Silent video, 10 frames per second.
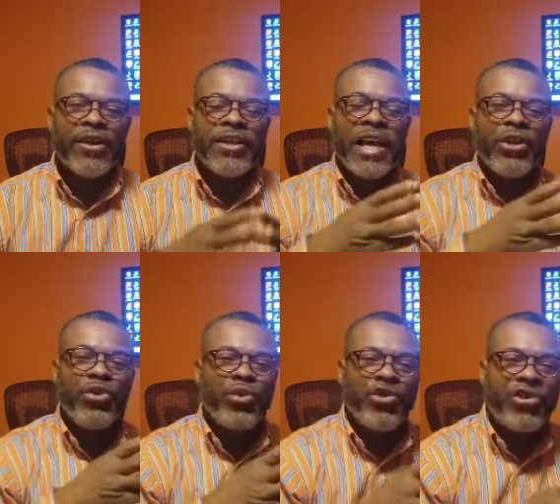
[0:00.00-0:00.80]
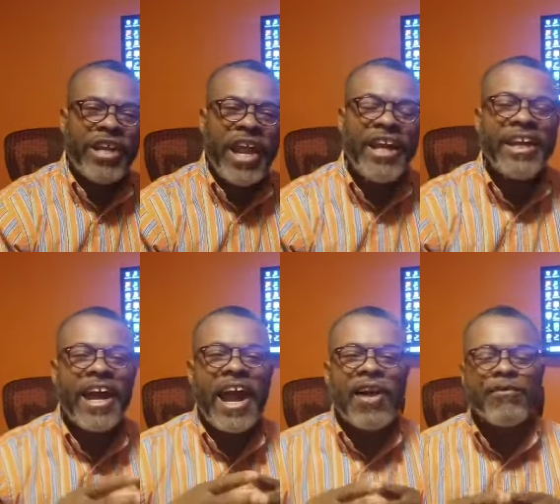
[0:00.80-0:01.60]
that you create
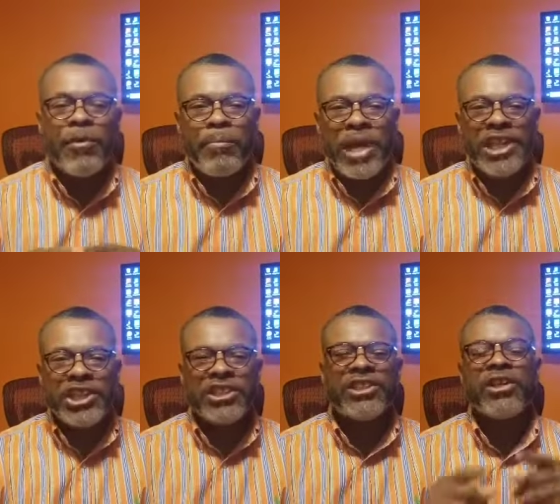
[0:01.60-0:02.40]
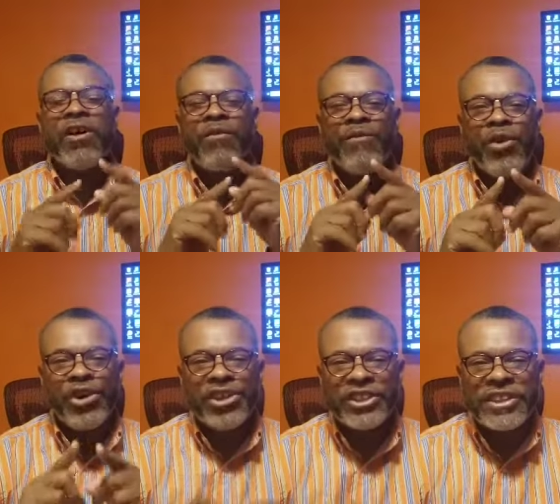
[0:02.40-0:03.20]
affirmations for
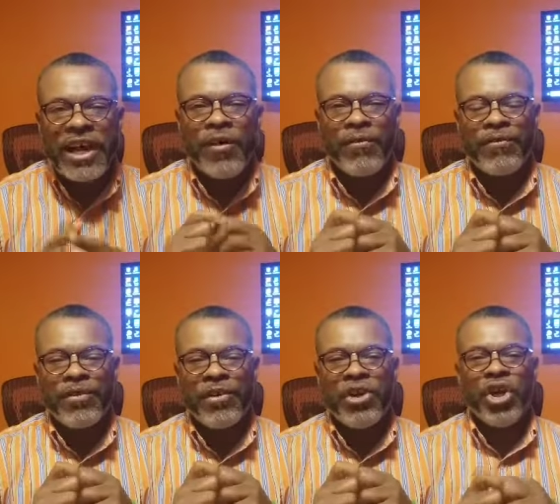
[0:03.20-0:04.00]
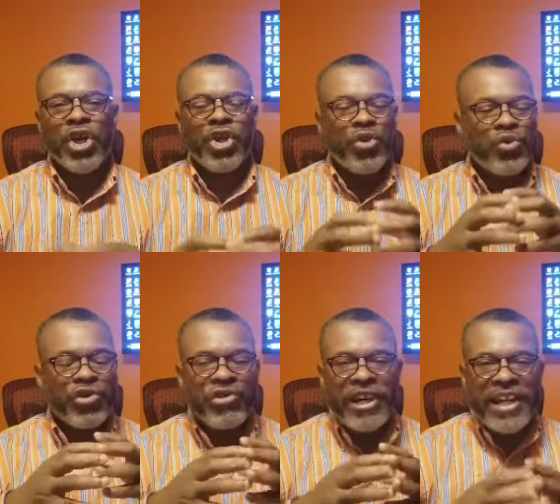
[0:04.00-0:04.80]
yourself. You
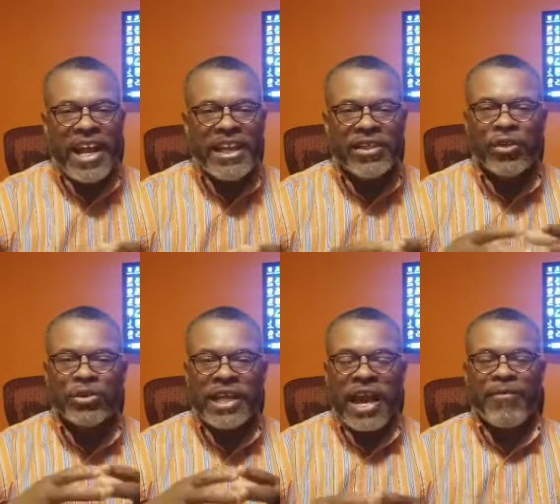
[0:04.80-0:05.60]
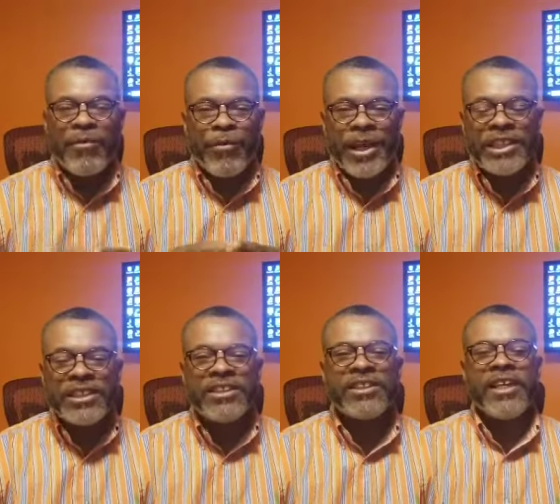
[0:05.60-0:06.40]
create those
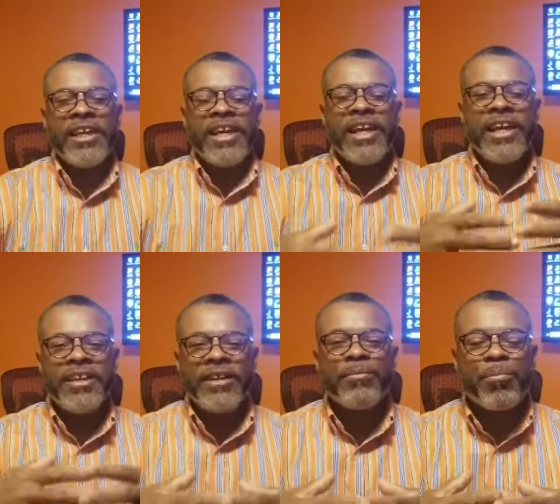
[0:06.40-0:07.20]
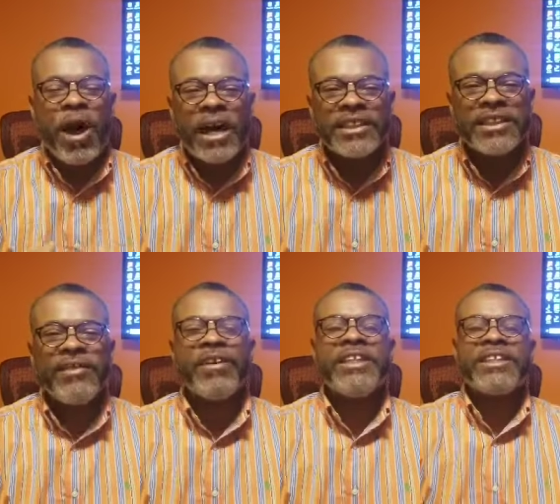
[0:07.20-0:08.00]
affirmations in the
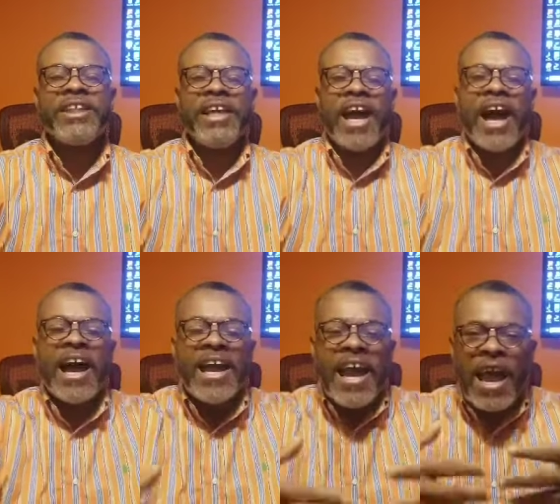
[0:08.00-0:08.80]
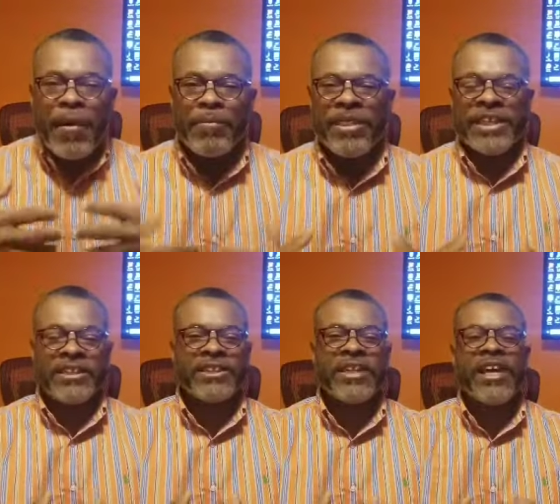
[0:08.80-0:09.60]
positive and say, I am
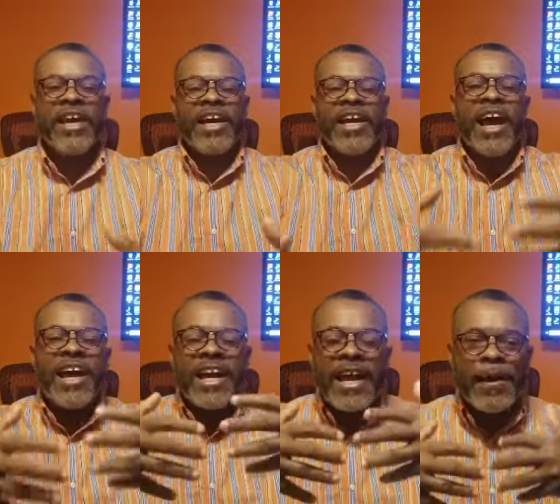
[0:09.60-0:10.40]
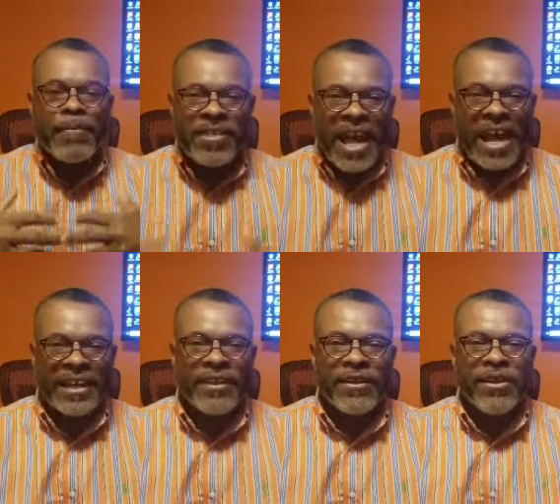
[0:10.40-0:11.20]
this and I am that.